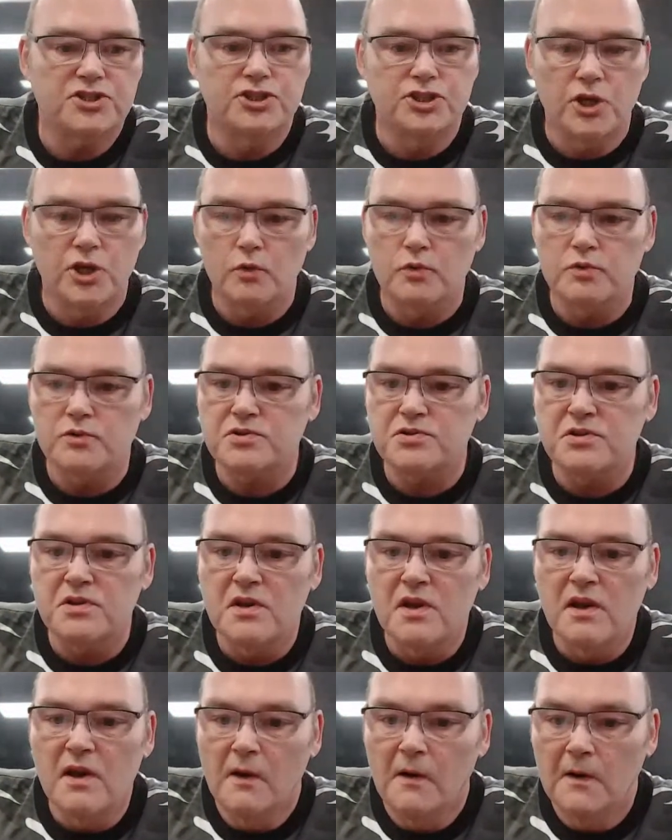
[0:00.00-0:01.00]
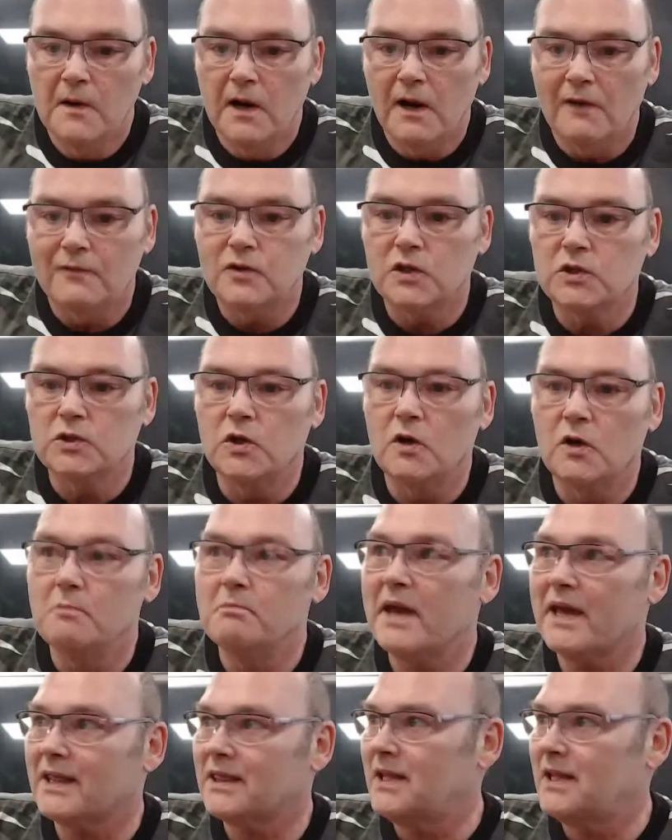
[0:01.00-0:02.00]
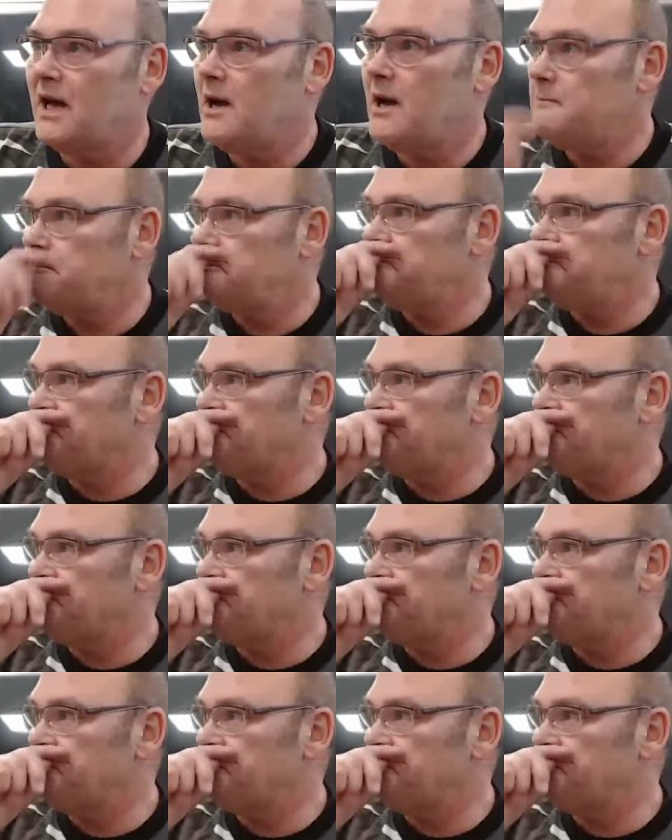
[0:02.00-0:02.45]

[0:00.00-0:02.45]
juice. I've got to go and make that.